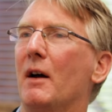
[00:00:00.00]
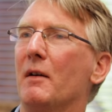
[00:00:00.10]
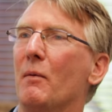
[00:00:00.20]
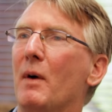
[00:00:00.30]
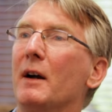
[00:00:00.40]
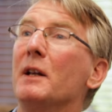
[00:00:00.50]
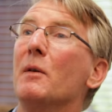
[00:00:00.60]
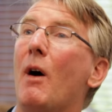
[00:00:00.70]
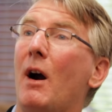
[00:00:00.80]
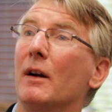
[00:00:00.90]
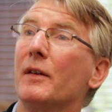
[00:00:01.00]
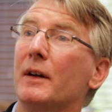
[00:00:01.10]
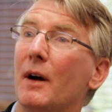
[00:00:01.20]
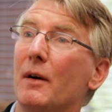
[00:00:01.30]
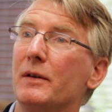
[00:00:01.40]
on where you are on the
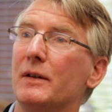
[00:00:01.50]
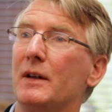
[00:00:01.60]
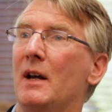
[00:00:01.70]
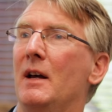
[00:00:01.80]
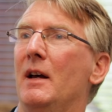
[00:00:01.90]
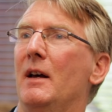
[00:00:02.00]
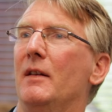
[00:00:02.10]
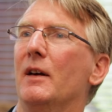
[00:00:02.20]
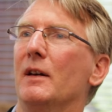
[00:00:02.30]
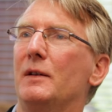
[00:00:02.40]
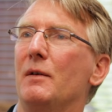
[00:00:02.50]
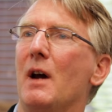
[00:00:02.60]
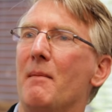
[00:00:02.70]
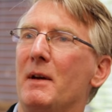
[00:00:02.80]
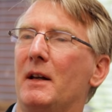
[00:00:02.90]
coast, the
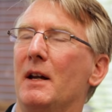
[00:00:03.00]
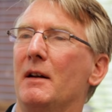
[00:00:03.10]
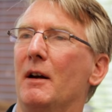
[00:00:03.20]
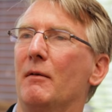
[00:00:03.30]
tsunami can